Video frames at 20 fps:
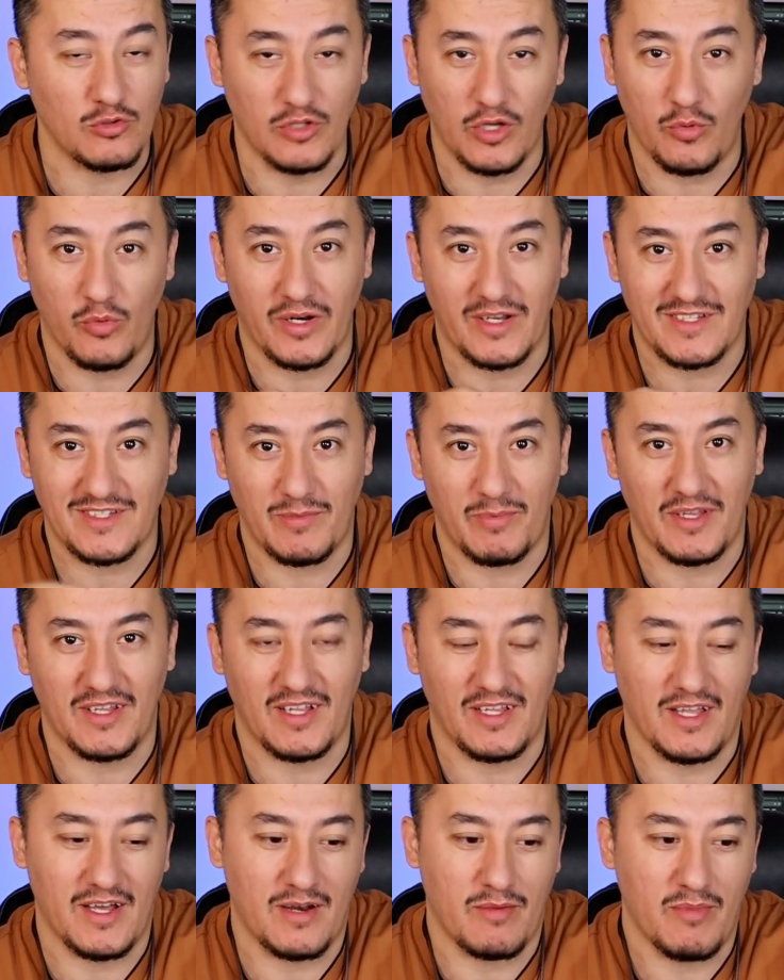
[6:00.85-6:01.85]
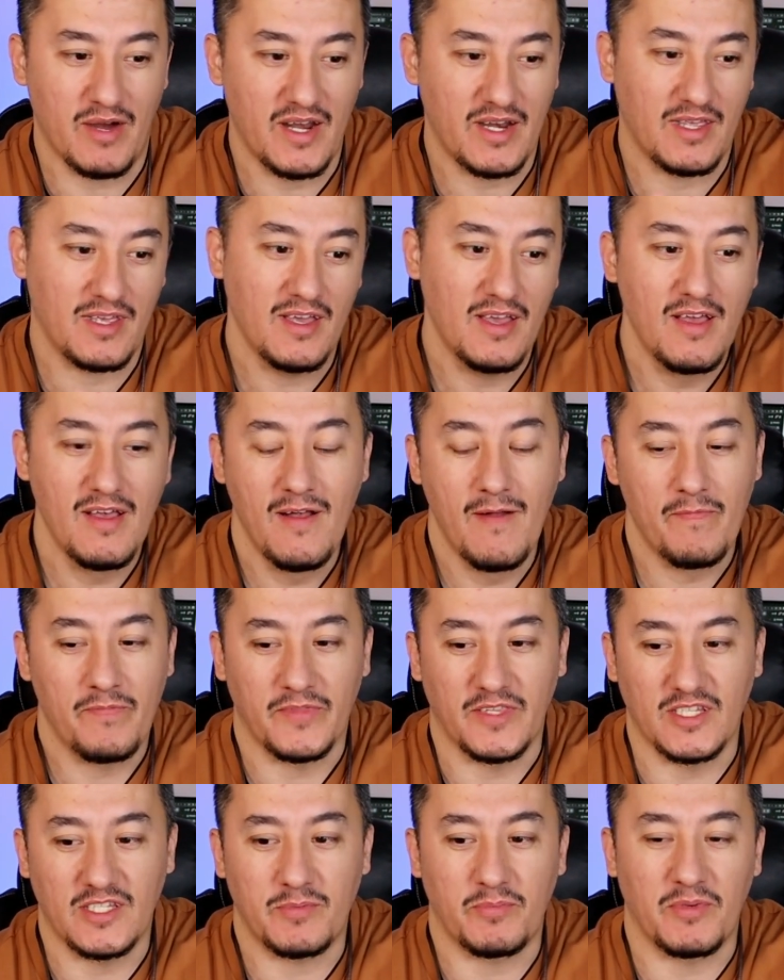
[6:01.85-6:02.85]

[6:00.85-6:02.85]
you don't want to spend a lot of money, these